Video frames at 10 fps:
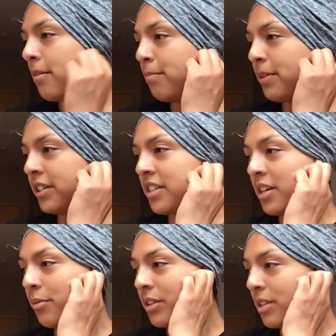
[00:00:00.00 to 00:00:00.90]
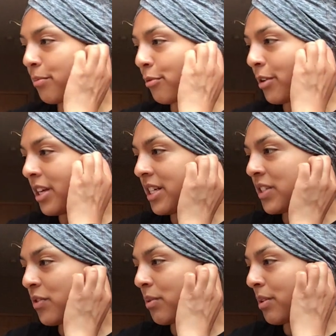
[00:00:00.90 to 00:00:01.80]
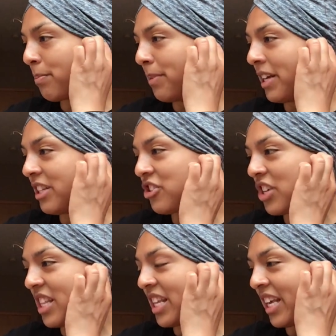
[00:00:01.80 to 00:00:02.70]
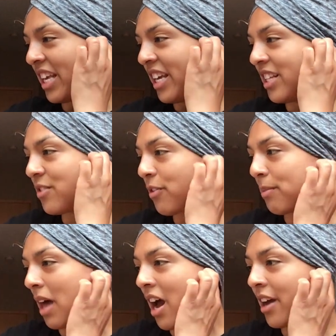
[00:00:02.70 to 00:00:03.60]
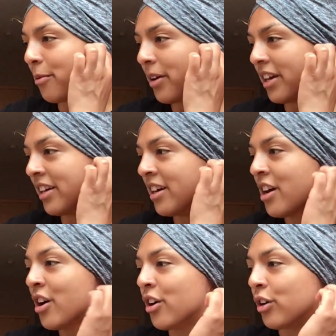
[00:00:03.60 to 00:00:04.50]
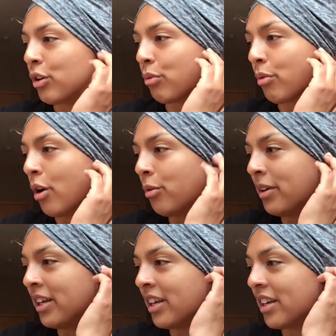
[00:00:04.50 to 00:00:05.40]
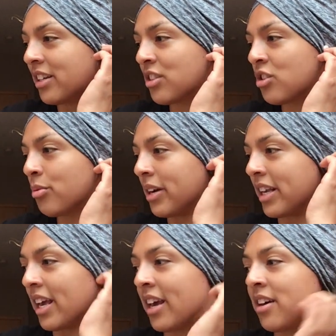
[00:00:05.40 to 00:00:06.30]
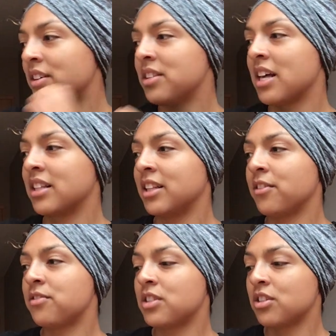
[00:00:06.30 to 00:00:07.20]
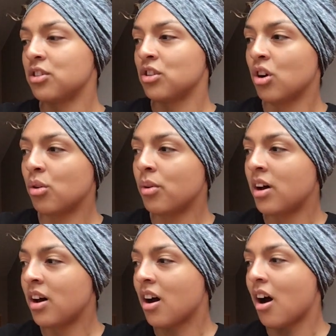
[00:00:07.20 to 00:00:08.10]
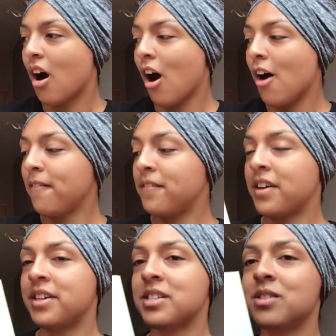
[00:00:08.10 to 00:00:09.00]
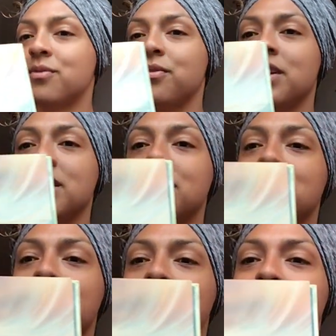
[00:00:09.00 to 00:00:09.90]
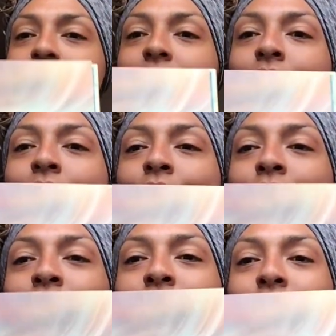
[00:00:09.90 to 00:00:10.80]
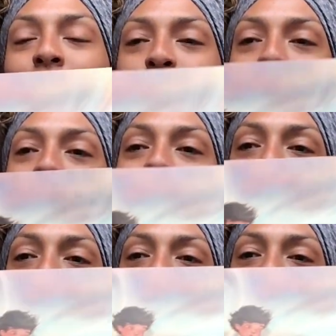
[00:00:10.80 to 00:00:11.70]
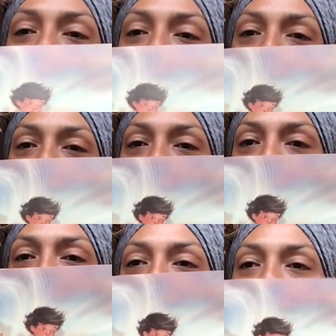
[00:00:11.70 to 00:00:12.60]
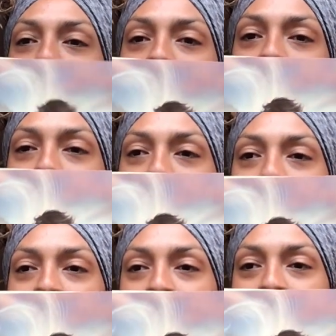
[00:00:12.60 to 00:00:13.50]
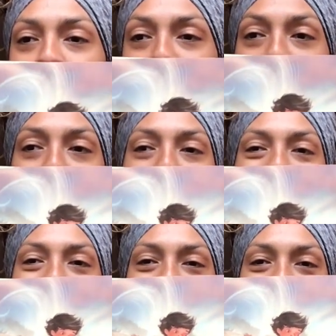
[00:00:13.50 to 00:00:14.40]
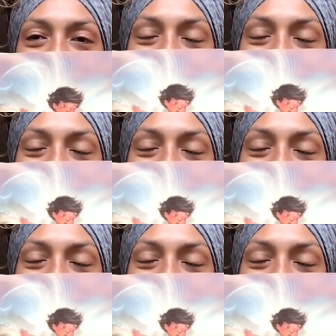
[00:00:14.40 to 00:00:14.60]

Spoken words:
building with the breeze from the beach and the heat from the highway, growing into a gale that lifted Noah off his feet. Oh my gosh, that must have been a very, very strong wind.